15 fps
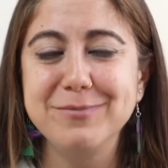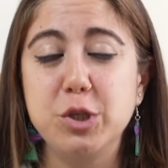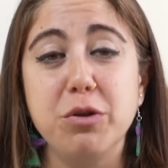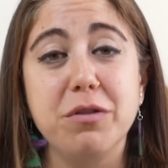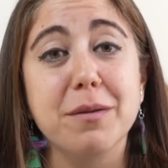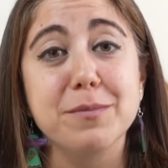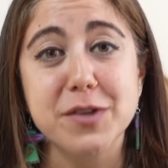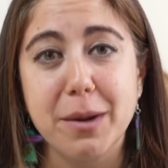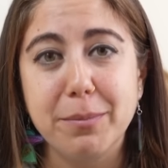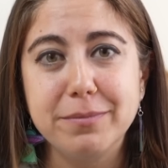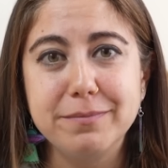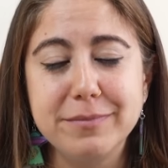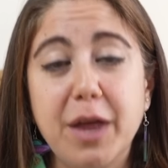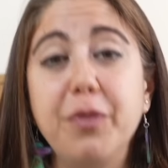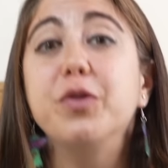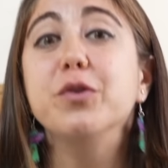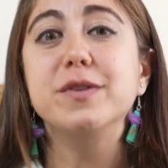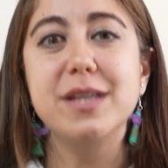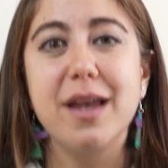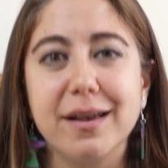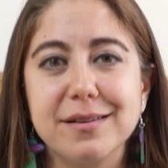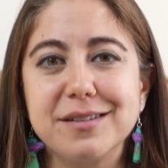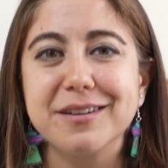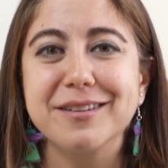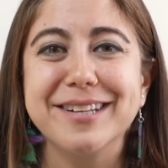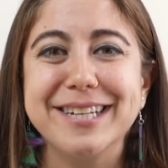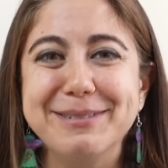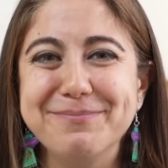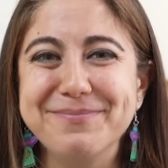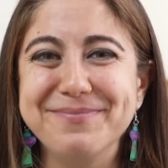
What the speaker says: 2 thumbs up, enthusiastically.